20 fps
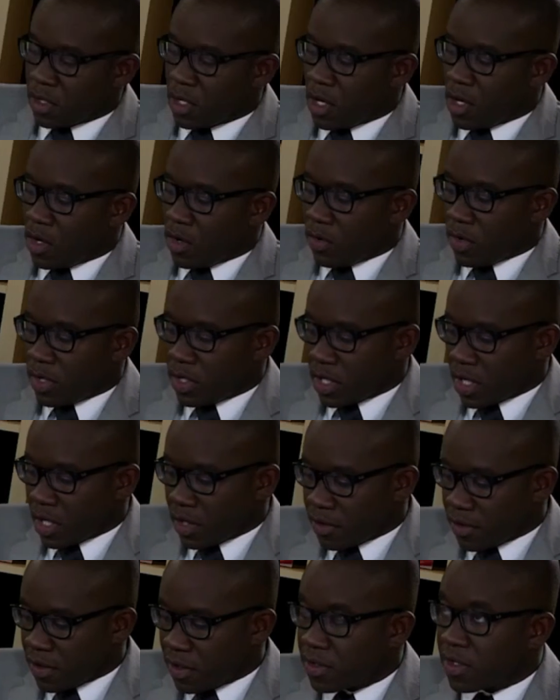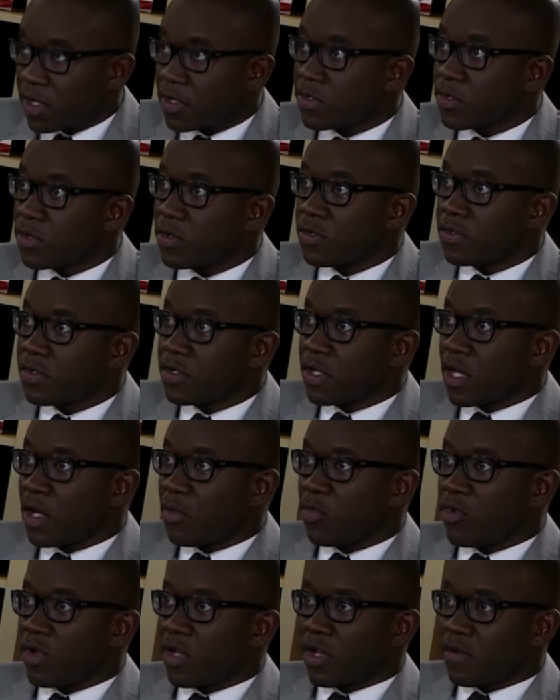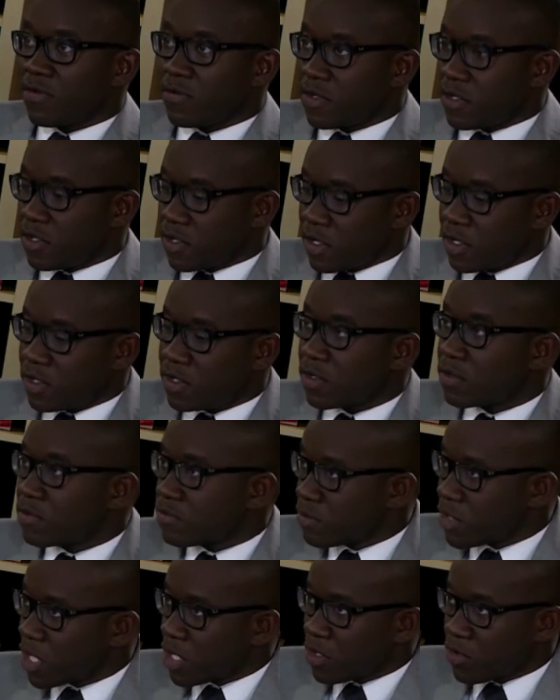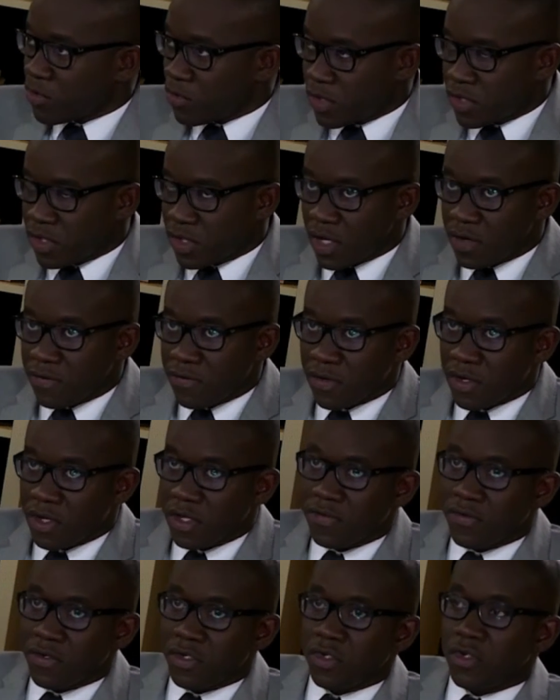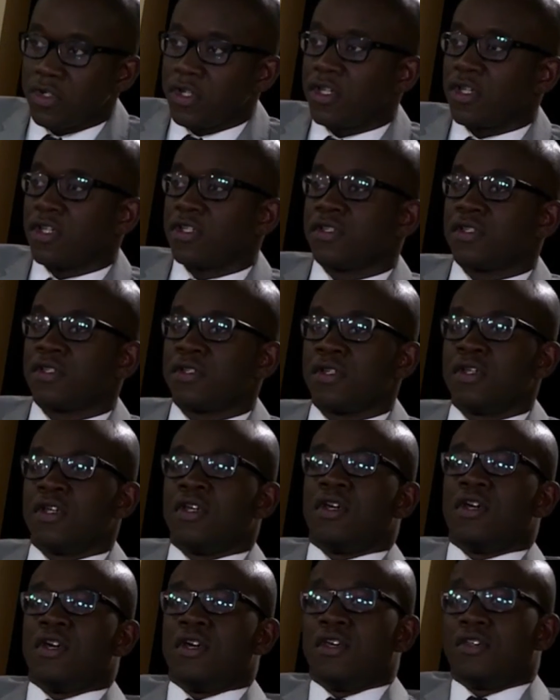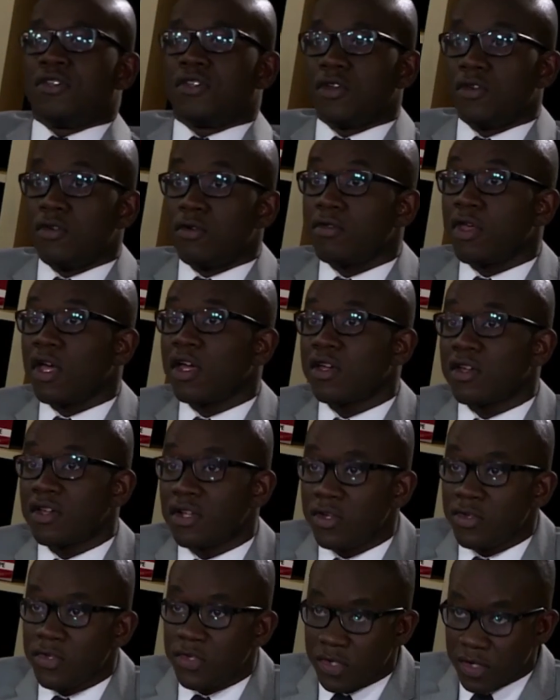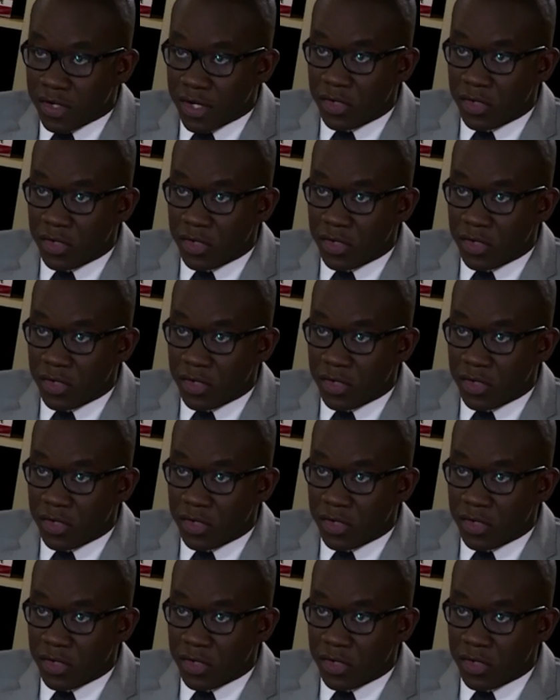Well, I think that's all the time we have for today. So thank you once again, Felix, for joining us. So that concludes today's